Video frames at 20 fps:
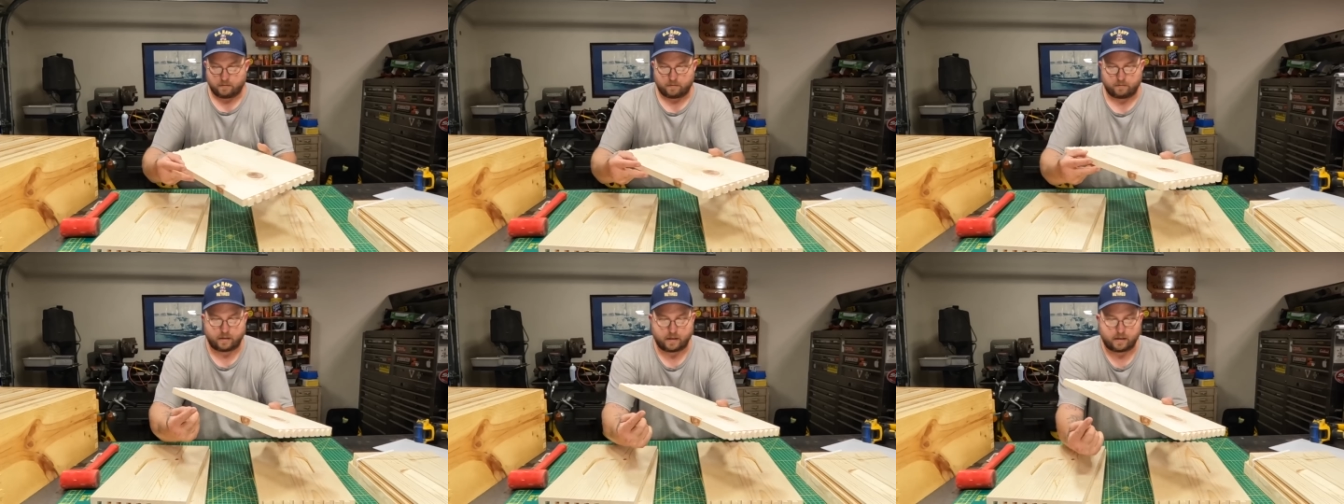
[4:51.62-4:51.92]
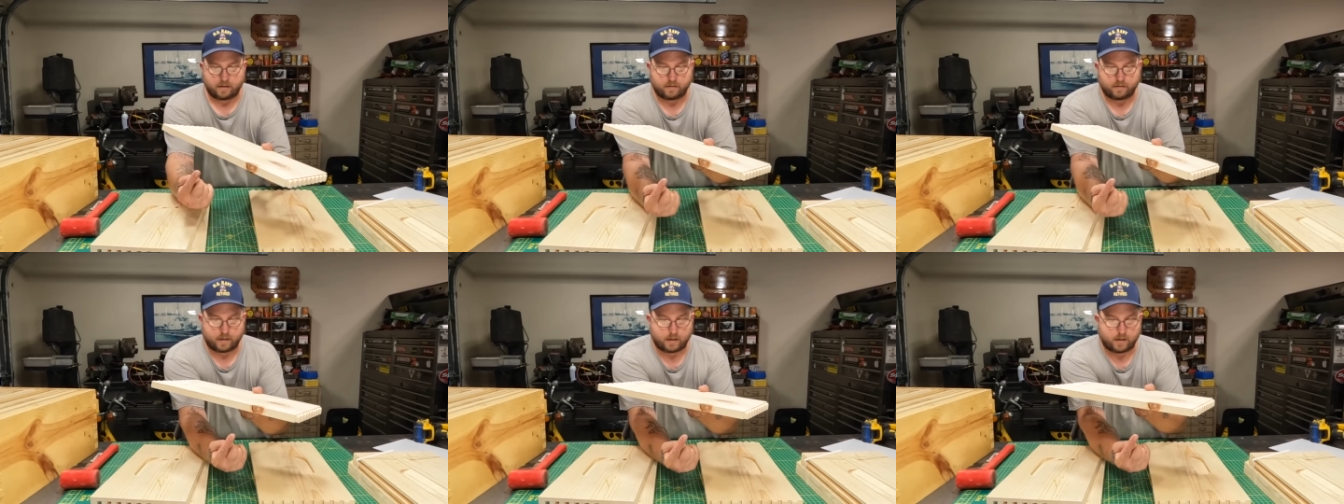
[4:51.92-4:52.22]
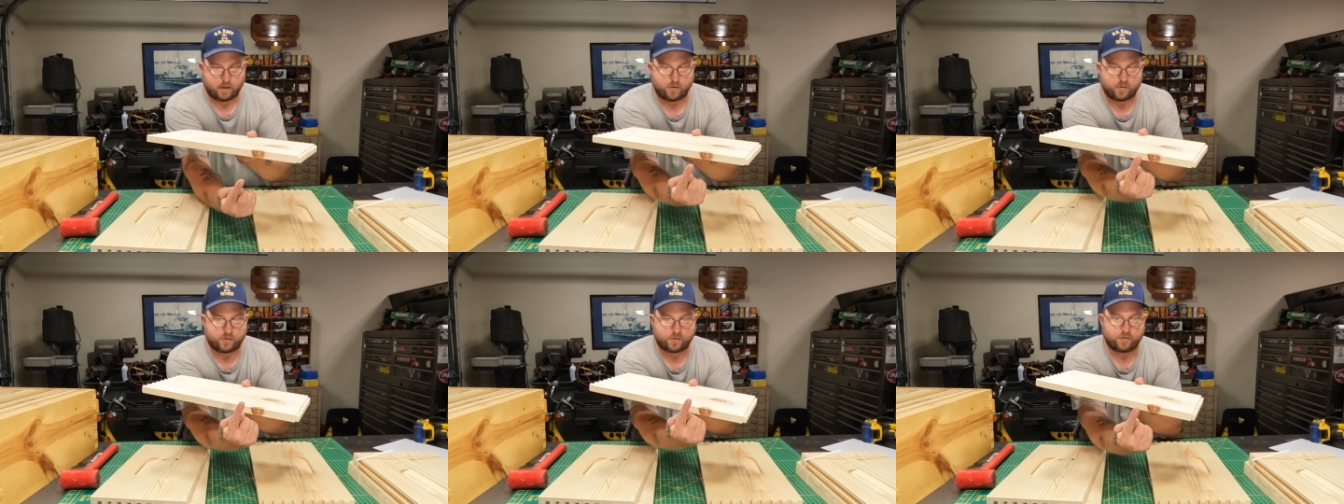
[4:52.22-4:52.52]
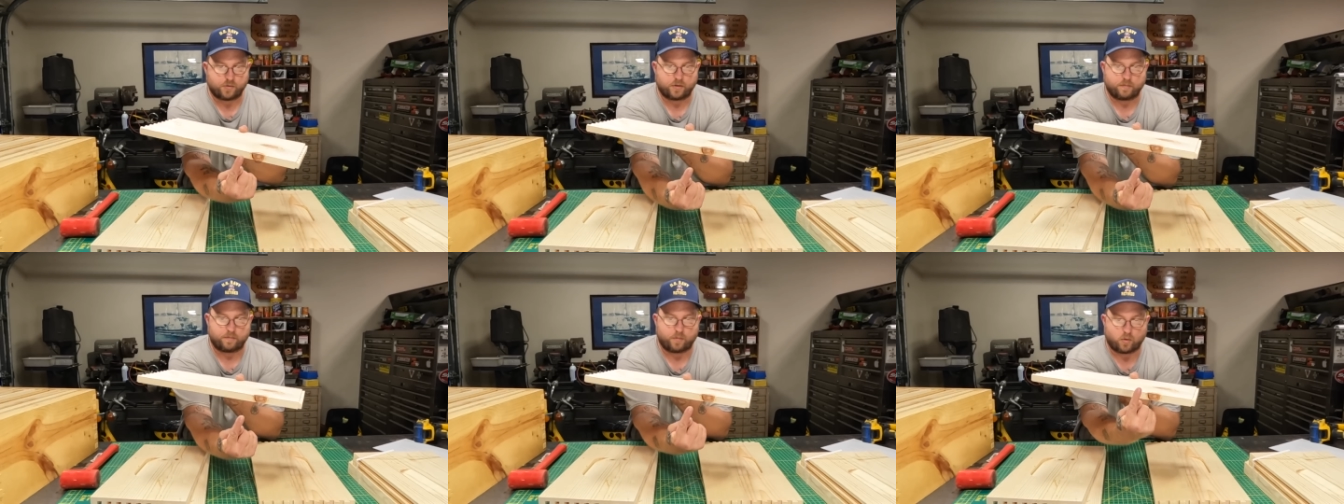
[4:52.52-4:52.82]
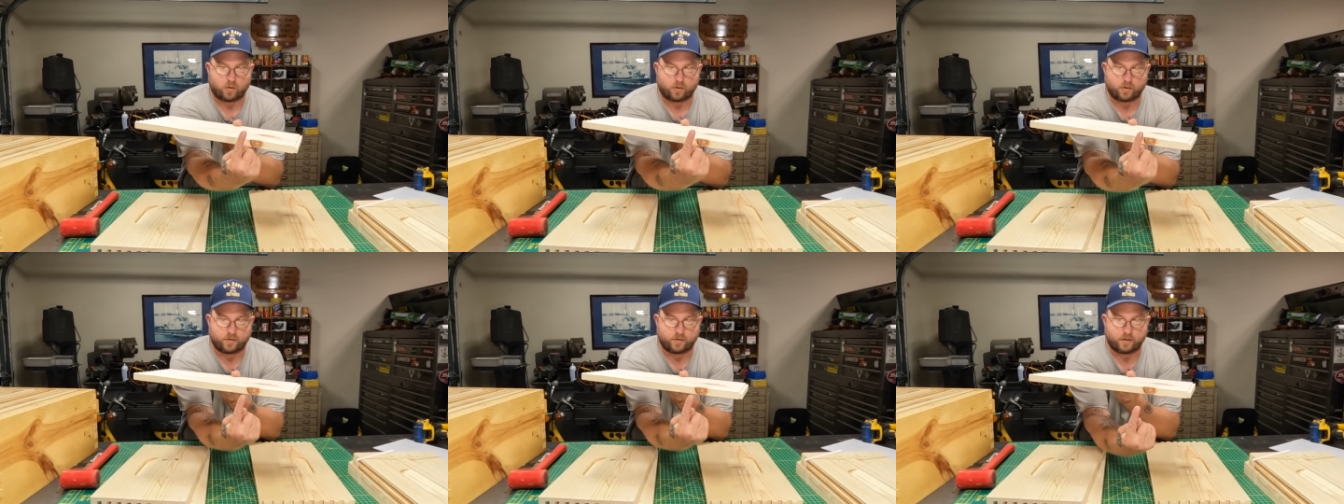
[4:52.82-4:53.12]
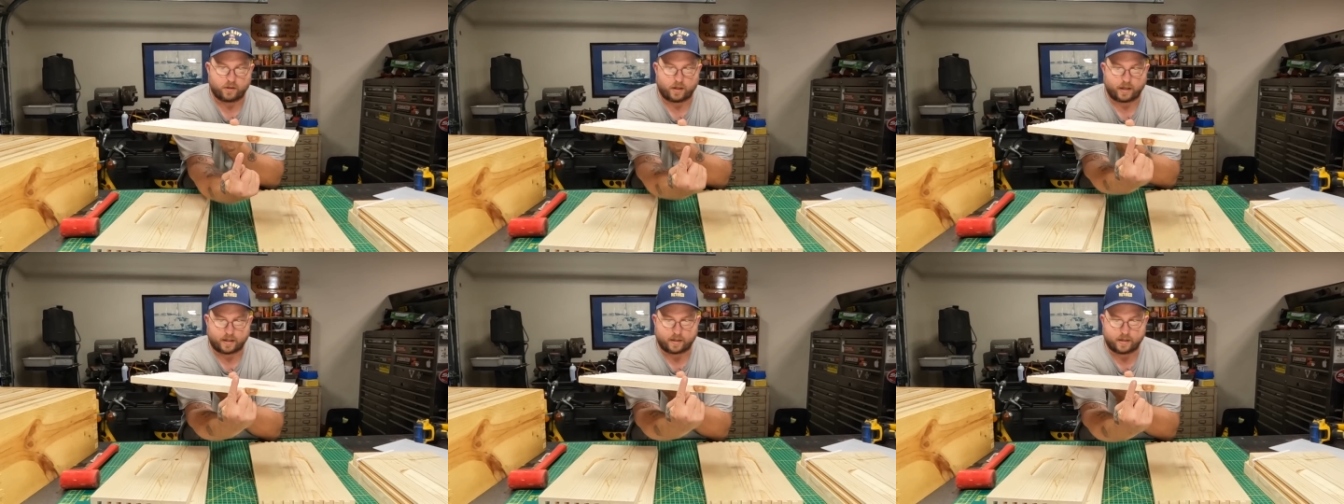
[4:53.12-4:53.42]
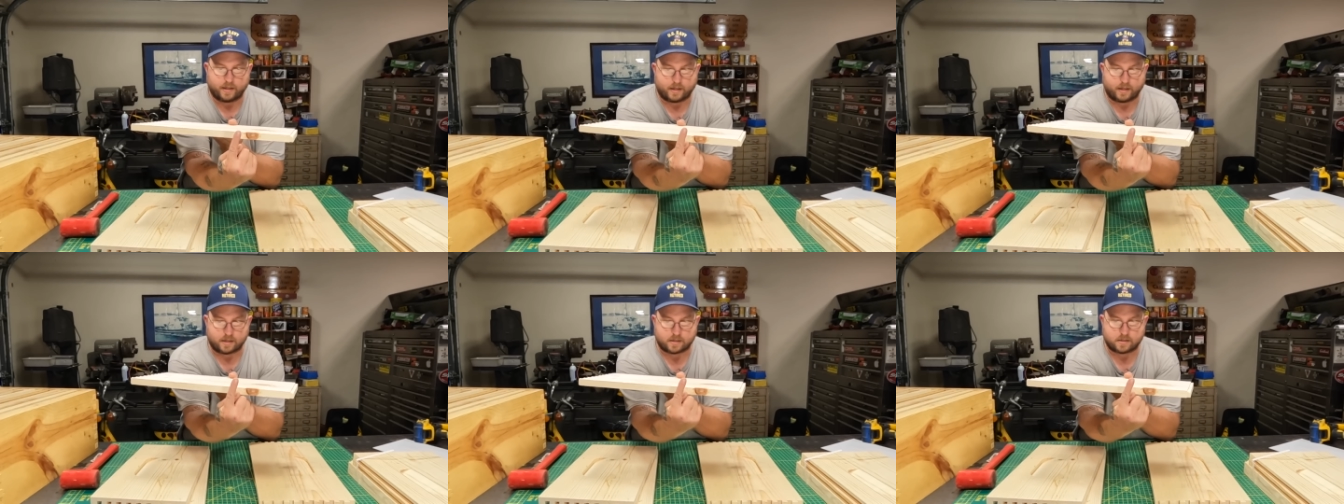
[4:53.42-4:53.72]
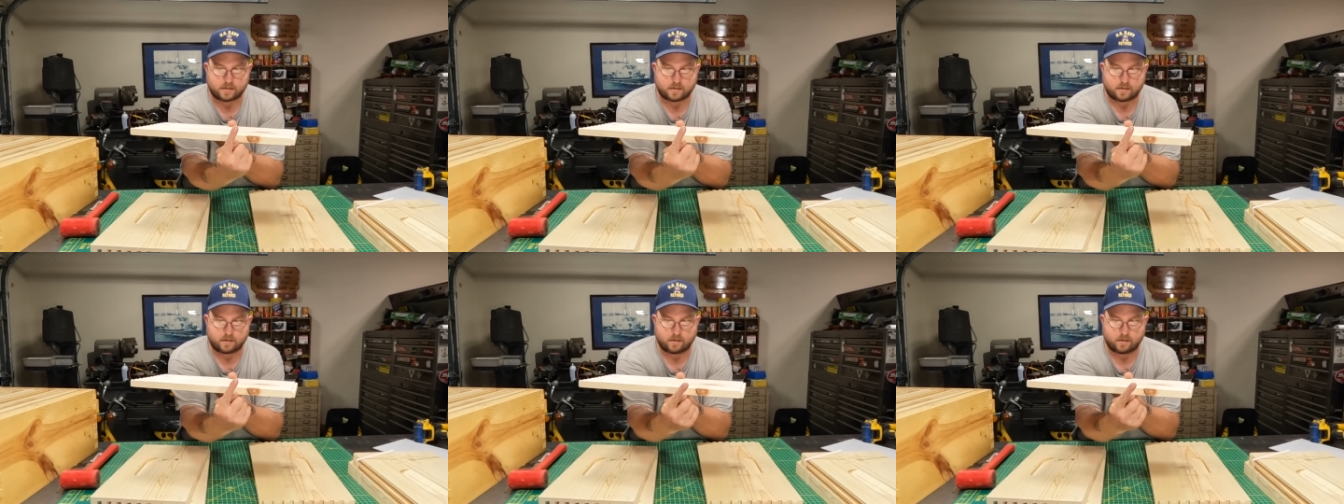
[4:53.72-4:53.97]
go through the board like this.